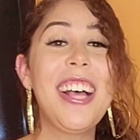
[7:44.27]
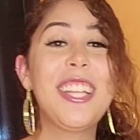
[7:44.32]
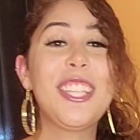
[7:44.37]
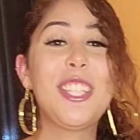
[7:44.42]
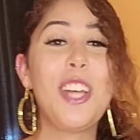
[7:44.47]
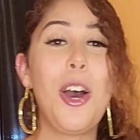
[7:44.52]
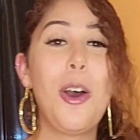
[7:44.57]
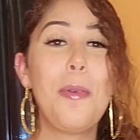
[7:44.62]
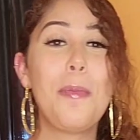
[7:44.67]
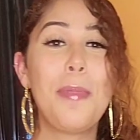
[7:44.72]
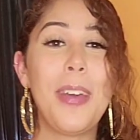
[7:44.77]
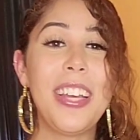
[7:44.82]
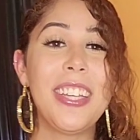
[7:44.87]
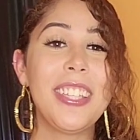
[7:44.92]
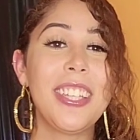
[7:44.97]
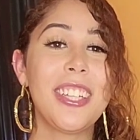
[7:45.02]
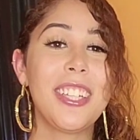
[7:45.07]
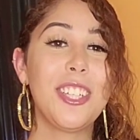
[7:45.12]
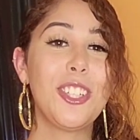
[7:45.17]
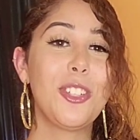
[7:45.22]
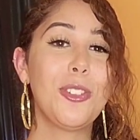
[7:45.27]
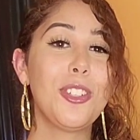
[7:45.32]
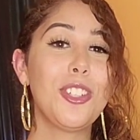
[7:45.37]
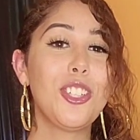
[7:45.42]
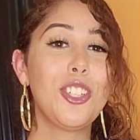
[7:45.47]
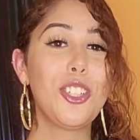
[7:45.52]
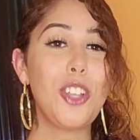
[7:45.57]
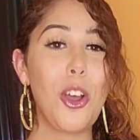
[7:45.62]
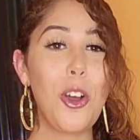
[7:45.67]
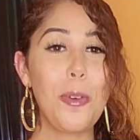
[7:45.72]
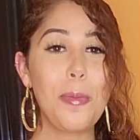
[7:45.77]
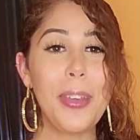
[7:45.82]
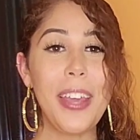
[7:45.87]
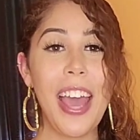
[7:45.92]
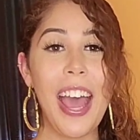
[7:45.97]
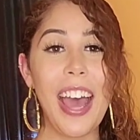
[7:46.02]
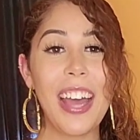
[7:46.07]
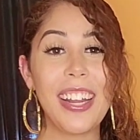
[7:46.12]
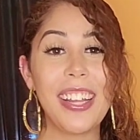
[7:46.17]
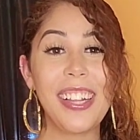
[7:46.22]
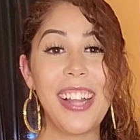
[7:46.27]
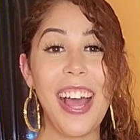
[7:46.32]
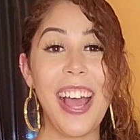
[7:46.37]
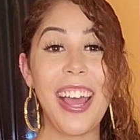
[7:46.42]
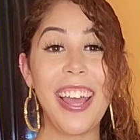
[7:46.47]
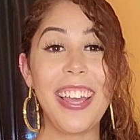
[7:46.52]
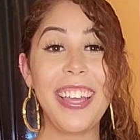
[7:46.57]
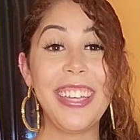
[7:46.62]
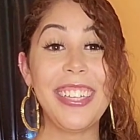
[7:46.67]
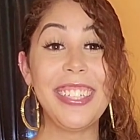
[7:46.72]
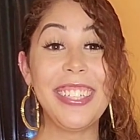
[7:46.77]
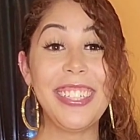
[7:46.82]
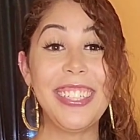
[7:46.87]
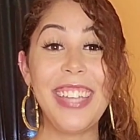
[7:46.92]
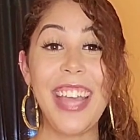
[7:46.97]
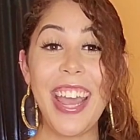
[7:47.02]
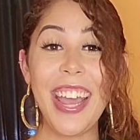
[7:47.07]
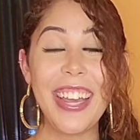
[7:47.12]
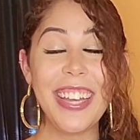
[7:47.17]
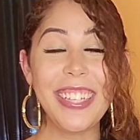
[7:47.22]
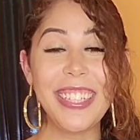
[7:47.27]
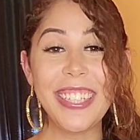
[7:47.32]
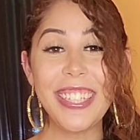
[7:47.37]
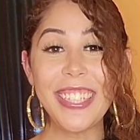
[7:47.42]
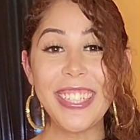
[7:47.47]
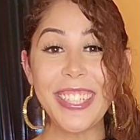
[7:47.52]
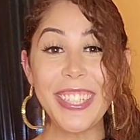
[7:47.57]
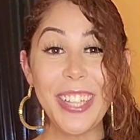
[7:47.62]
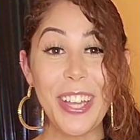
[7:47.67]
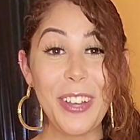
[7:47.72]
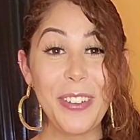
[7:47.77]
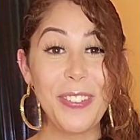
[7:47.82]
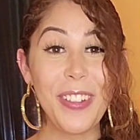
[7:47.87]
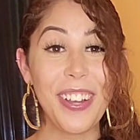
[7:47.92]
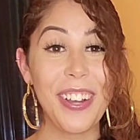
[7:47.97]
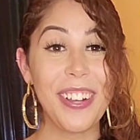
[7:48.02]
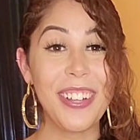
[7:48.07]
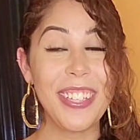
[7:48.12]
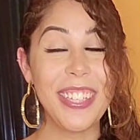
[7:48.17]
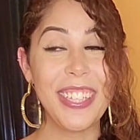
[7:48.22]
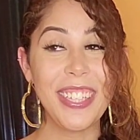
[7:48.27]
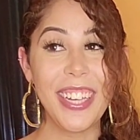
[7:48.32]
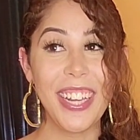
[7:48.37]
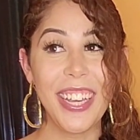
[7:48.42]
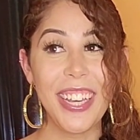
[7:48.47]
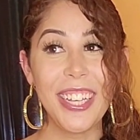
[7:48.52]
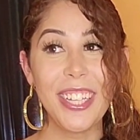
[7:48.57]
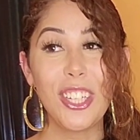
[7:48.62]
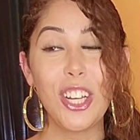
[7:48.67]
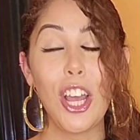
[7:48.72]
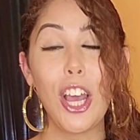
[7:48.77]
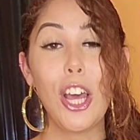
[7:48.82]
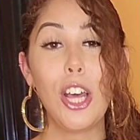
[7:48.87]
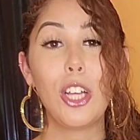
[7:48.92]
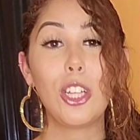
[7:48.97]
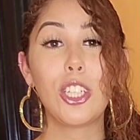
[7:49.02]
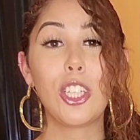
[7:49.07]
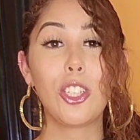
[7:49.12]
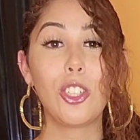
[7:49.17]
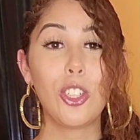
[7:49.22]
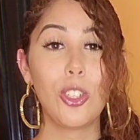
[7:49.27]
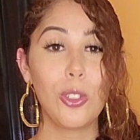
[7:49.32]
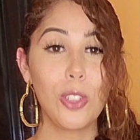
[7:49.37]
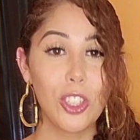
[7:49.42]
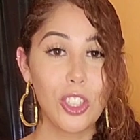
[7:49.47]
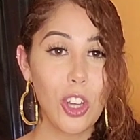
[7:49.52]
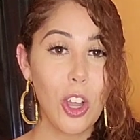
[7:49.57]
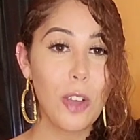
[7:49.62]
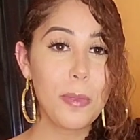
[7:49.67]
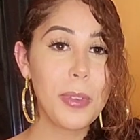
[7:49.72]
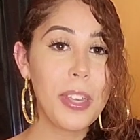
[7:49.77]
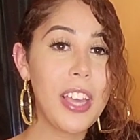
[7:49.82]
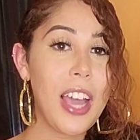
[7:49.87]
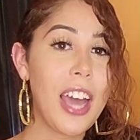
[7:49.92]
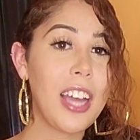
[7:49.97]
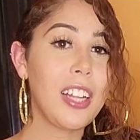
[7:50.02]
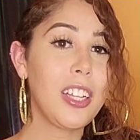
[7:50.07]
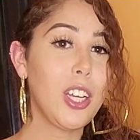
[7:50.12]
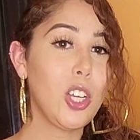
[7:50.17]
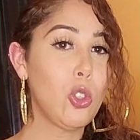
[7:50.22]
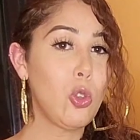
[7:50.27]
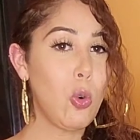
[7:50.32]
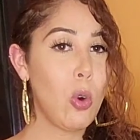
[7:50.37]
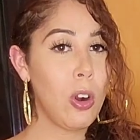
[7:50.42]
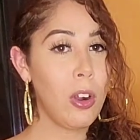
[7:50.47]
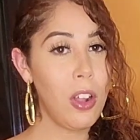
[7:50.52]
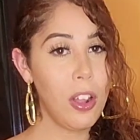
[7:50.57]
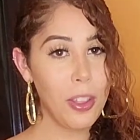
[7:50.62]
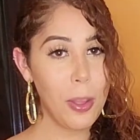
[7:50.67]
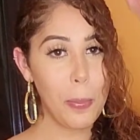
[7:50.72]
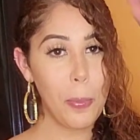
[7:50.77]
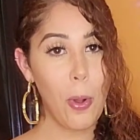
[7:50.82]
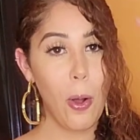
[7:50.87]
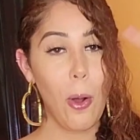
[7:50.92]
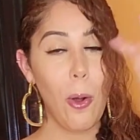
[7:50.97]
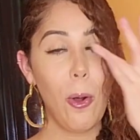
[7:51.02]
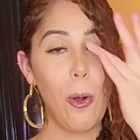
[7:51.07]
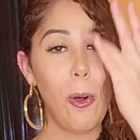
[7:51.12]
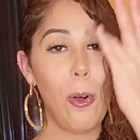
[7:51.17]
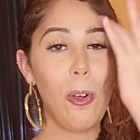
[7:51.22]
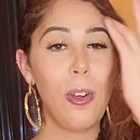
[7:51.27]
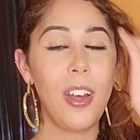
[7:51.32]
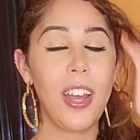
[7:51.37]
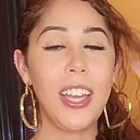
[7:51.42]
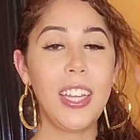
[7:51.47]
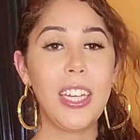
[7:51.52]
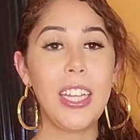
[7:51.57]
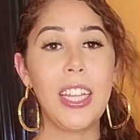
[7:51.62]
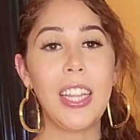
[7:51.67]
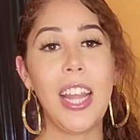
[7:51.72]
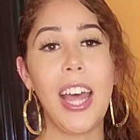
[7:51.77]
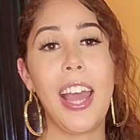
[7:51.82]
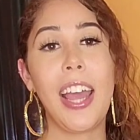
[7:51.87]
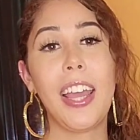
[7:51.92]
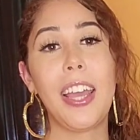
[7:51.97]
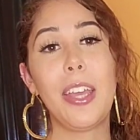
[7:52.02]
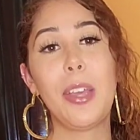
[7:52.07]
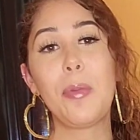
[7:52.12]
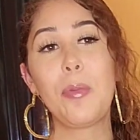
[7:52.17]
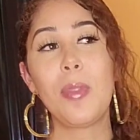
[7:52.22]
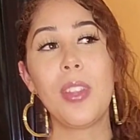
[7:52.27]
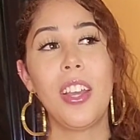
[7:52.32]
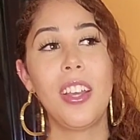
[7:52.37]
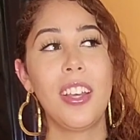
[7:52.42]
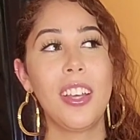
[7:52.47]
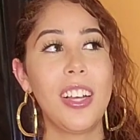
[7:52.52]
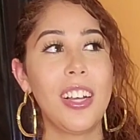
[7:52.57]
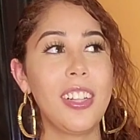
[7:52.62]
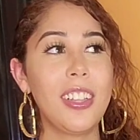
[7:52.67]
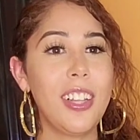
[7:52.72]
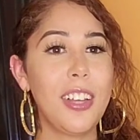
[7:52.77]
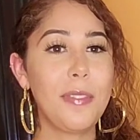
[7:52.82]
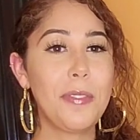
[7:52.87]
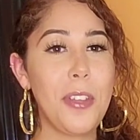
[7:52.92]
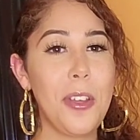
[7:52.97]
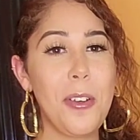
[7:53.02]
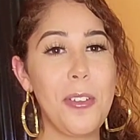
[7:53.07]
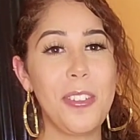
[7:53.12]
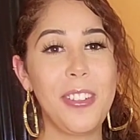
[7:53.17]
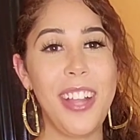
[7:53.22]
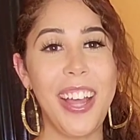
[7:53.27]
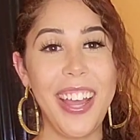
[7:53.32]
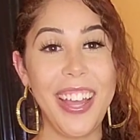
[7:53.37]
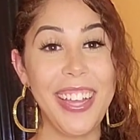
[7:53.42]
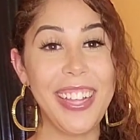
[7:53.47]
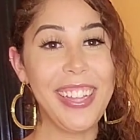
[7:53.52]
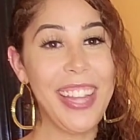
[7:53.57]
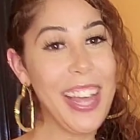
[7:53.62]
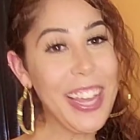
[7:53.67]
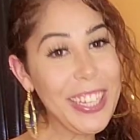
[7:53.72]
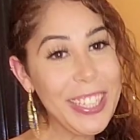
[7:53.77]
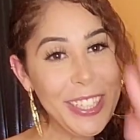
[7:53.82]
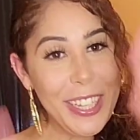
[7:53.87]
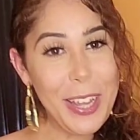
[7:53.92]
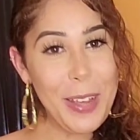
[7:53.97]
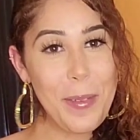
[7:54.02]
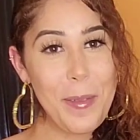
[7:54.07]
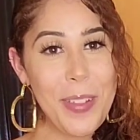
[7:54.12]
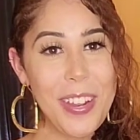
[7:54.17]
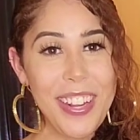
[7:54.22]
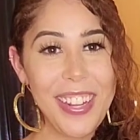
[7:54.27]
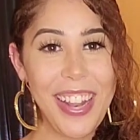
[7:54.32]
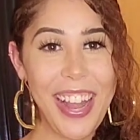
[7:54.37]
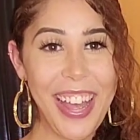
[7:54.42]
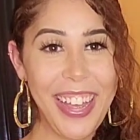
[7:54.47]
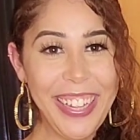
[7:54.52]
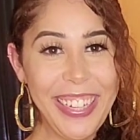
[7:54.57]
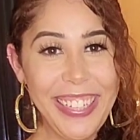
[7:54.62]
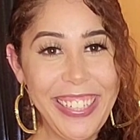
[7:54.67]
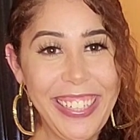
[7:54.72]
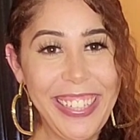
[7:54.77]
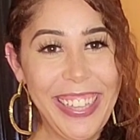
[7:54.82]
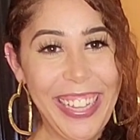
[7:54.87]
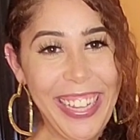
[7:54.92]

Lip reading: So basically, she was just showing me how to like dance and stuff, like on stage. So she was showing me how to like twirl on the pole and then like lift up like legs up and then like